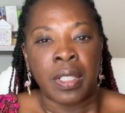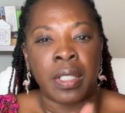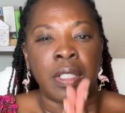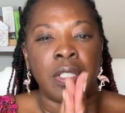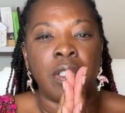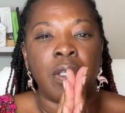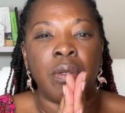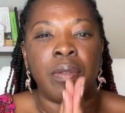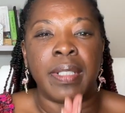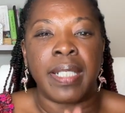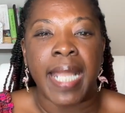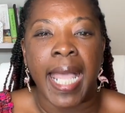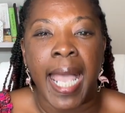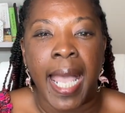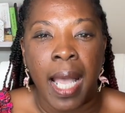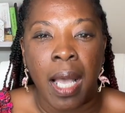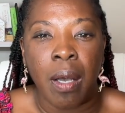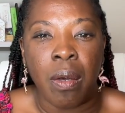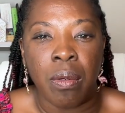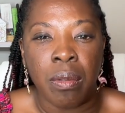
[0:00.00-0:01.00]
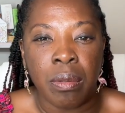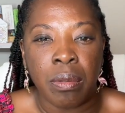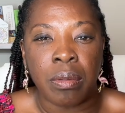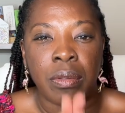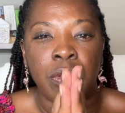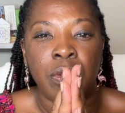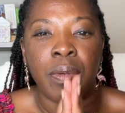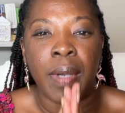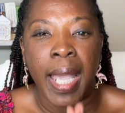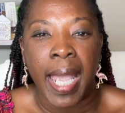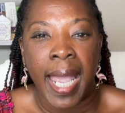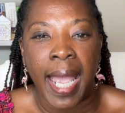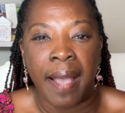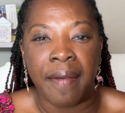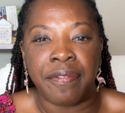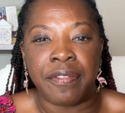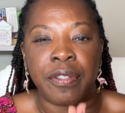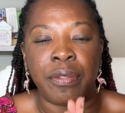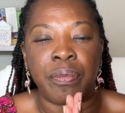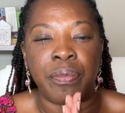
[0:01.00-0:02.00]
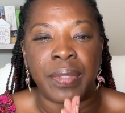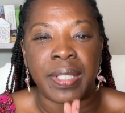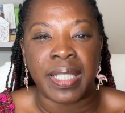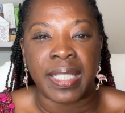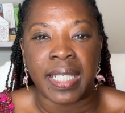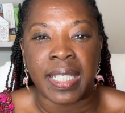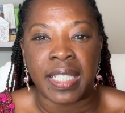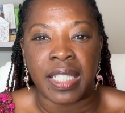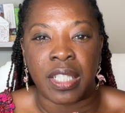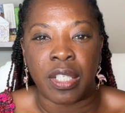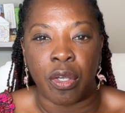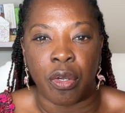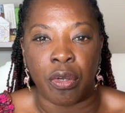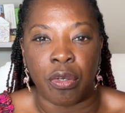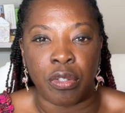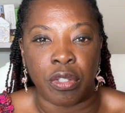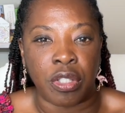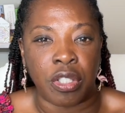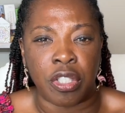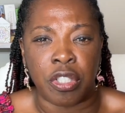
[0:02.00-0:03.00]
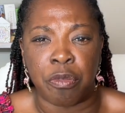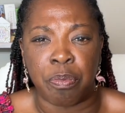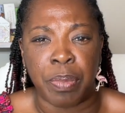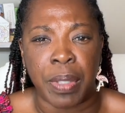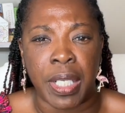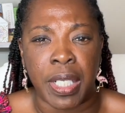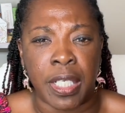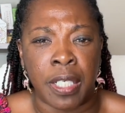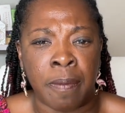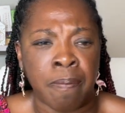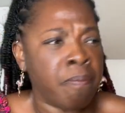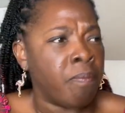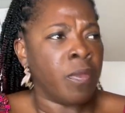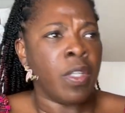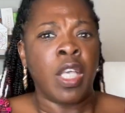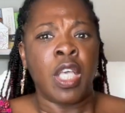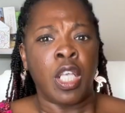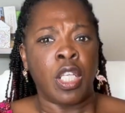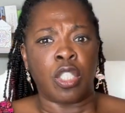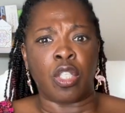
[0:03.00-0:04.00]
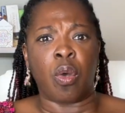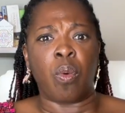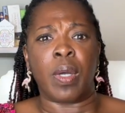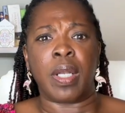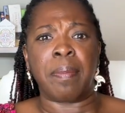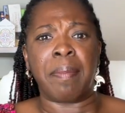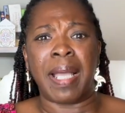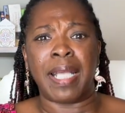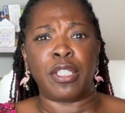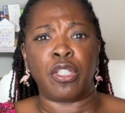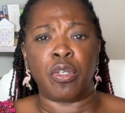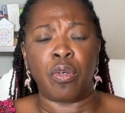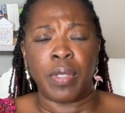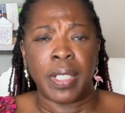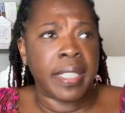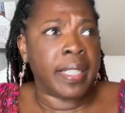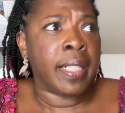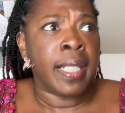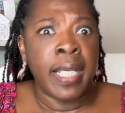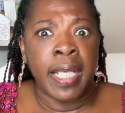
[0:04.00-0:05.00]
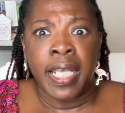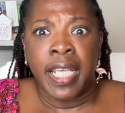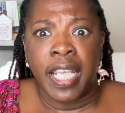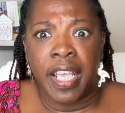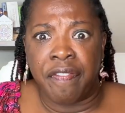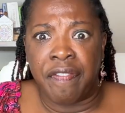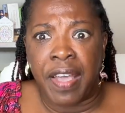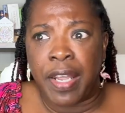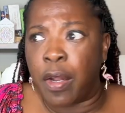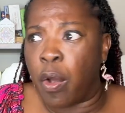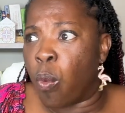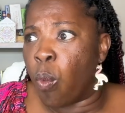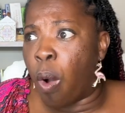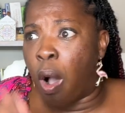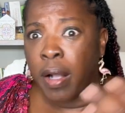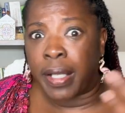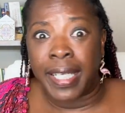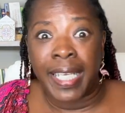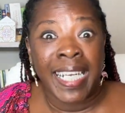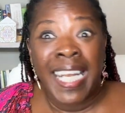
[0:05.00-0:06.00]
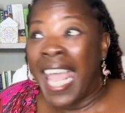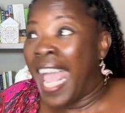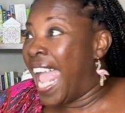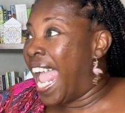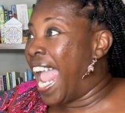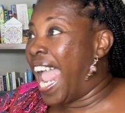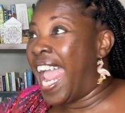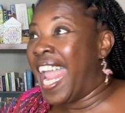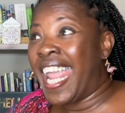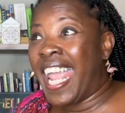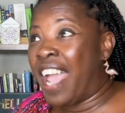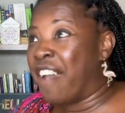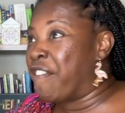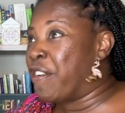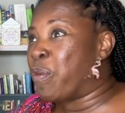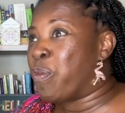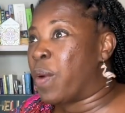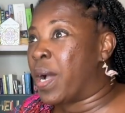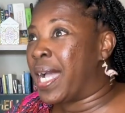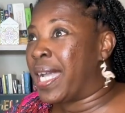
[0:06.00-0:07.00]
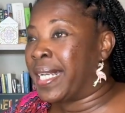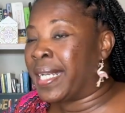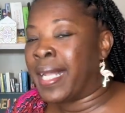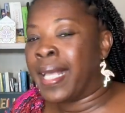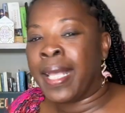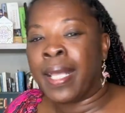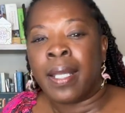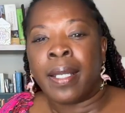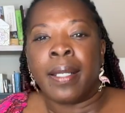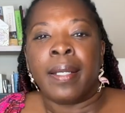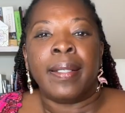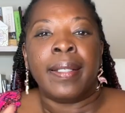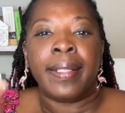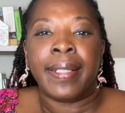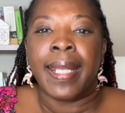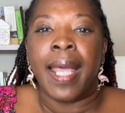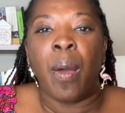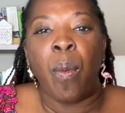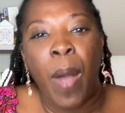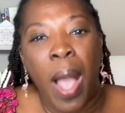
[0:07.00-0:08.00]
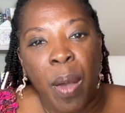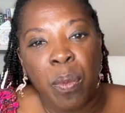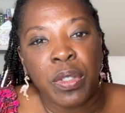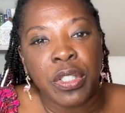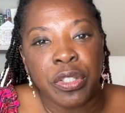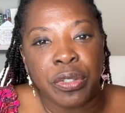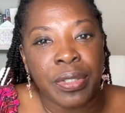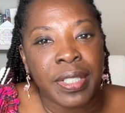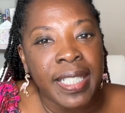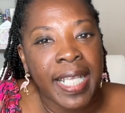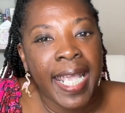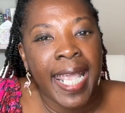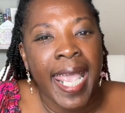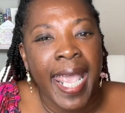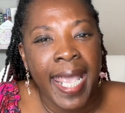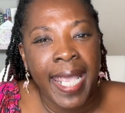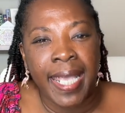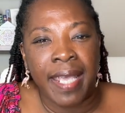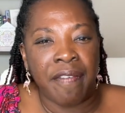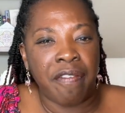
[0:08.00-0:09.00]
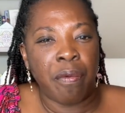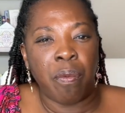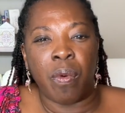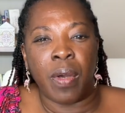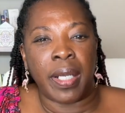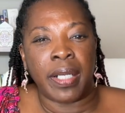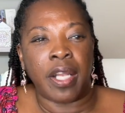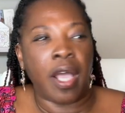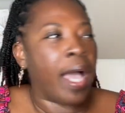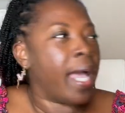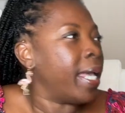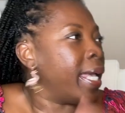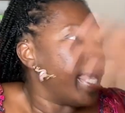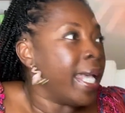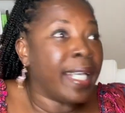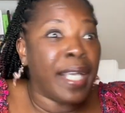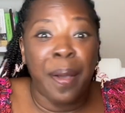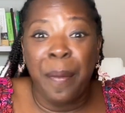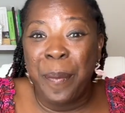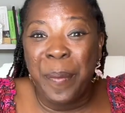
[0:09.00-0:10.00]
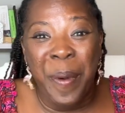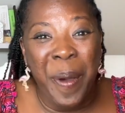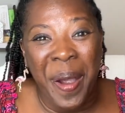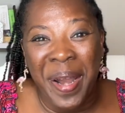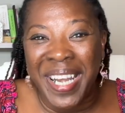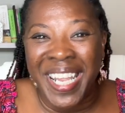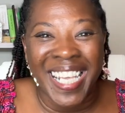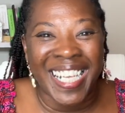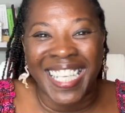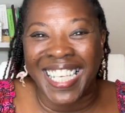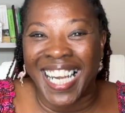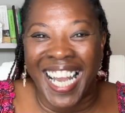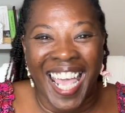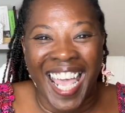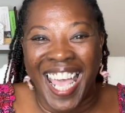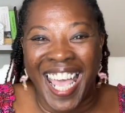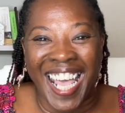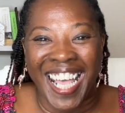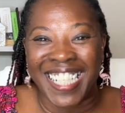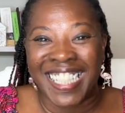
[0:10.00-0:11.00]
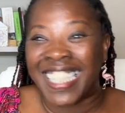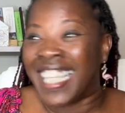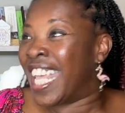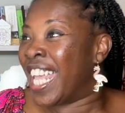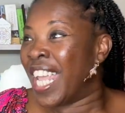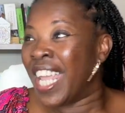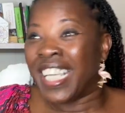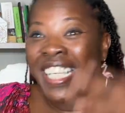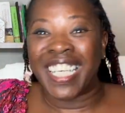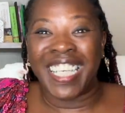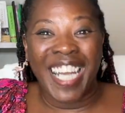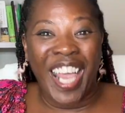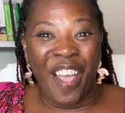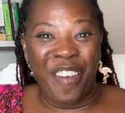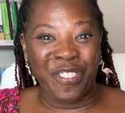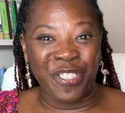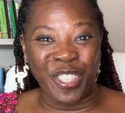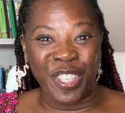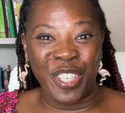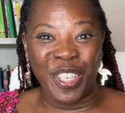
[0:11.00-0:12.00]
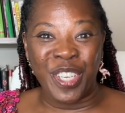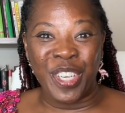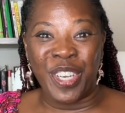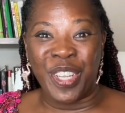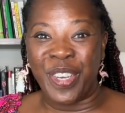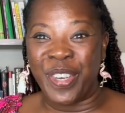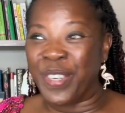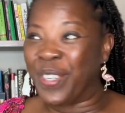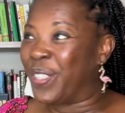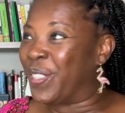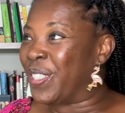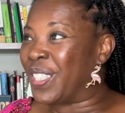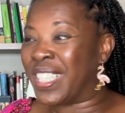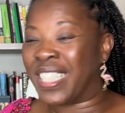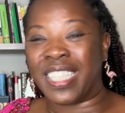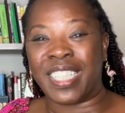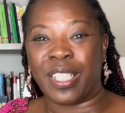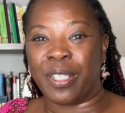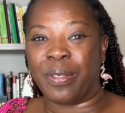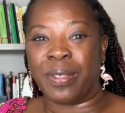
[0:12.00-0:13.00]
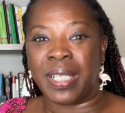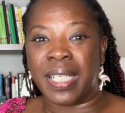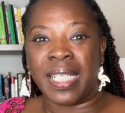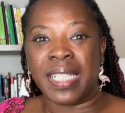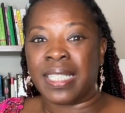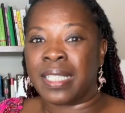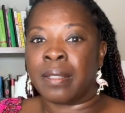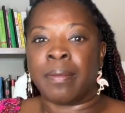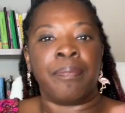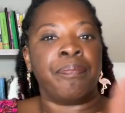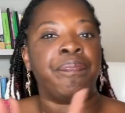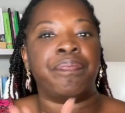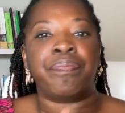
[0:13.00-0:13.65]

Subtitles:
So now you have to resist the urge to speak. So what am I doing? If I don't walk in, hey everyone. Now, why would you say, hey everyone? Good morning, class. Good afternoon, students.